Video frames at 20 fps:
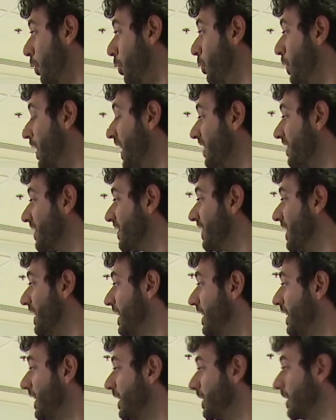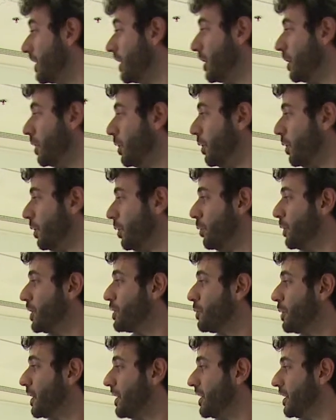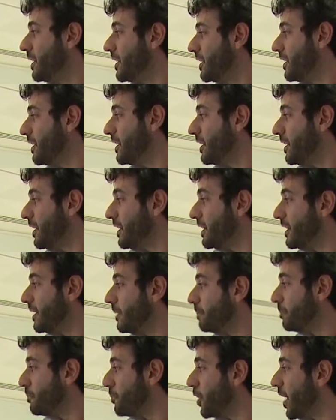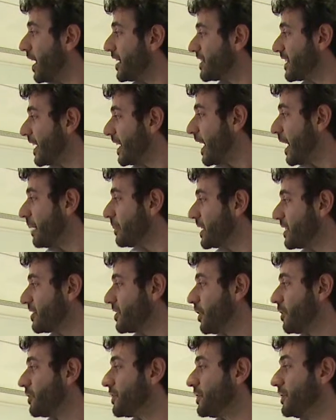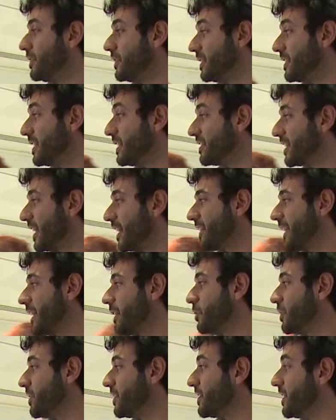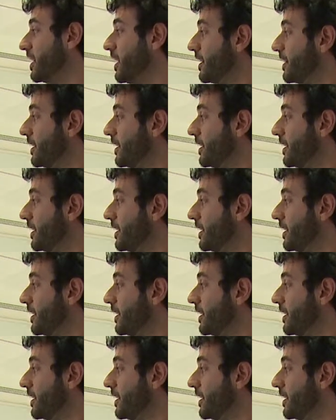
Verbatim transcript: We can see here which were the price dynamics of these categories.